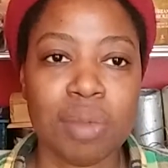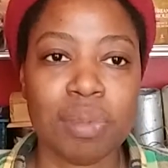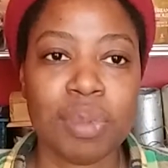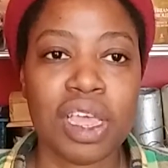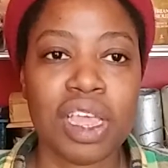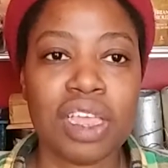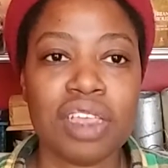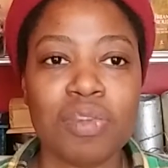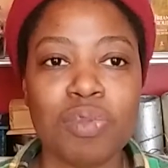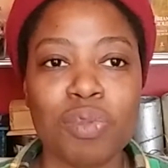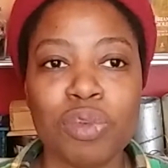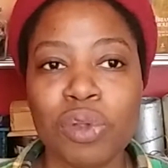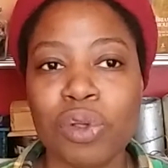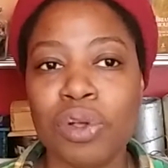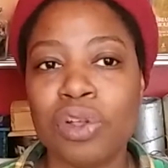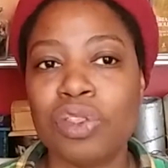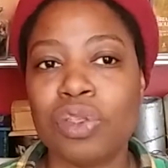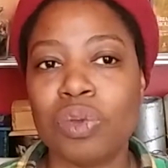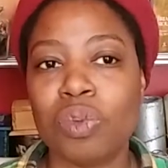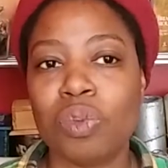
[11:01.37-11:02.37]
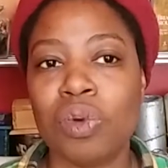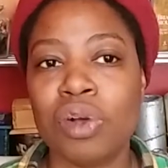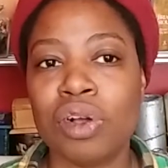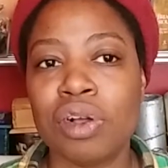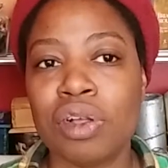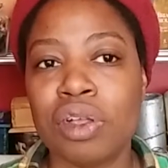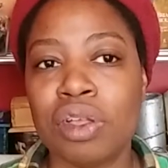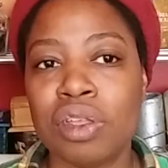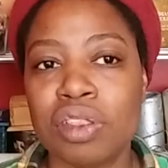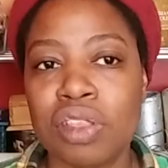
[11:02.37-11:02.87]
explore the
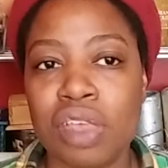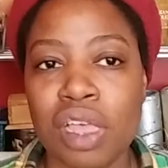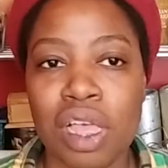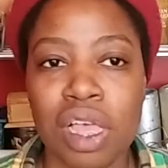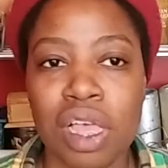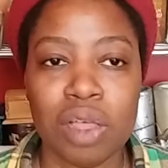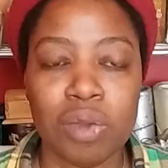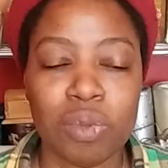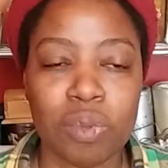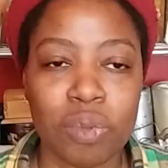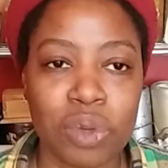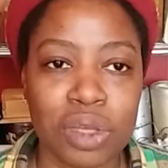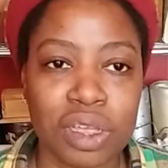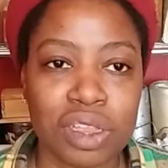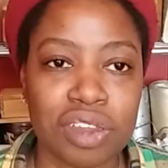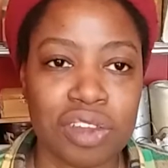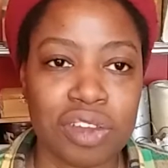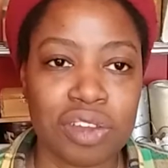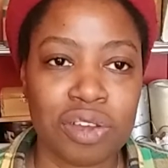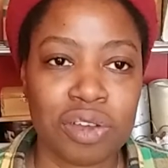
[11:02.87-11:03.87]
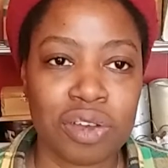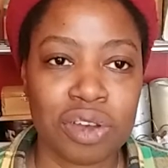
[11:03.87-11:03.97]
world, which,